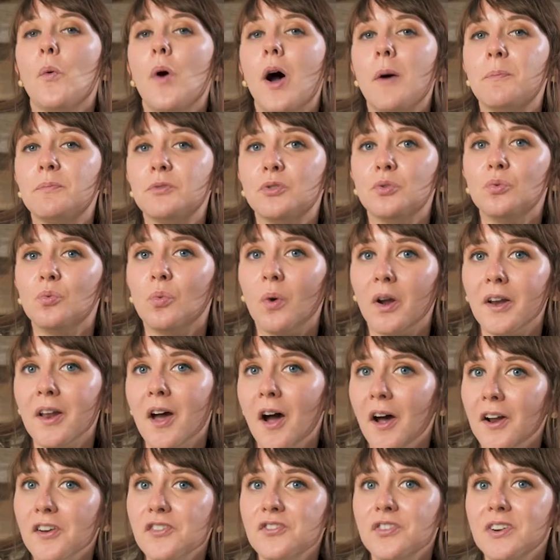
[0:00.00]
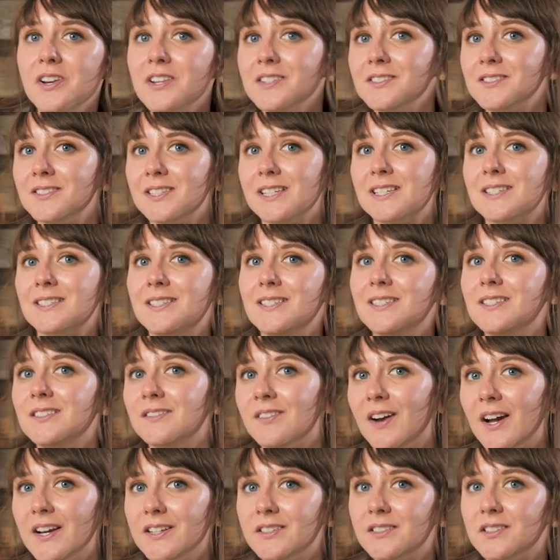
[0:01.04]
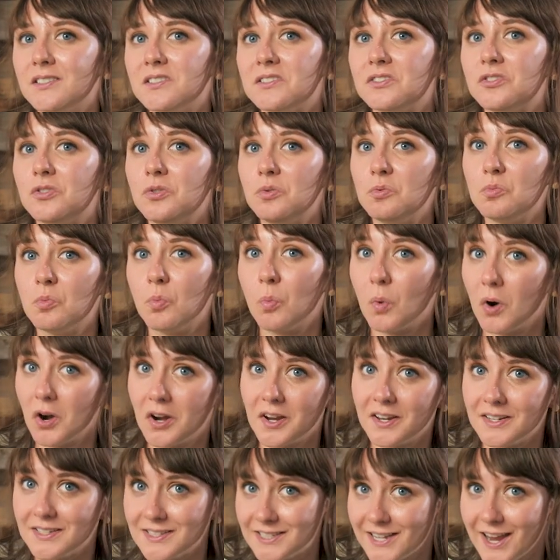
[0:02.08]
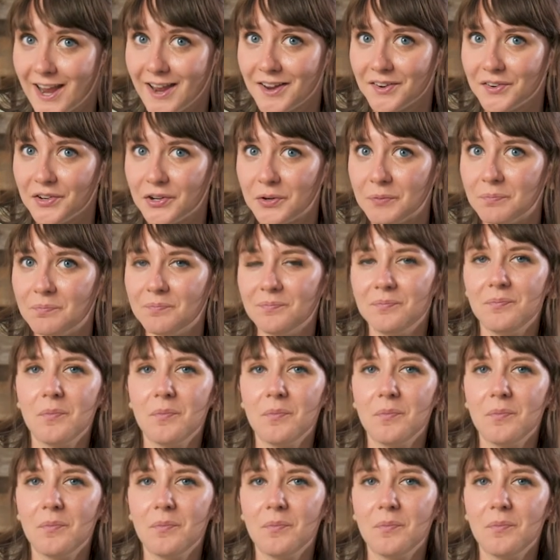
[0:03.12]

up to one hundred sixty devices to work in tandem.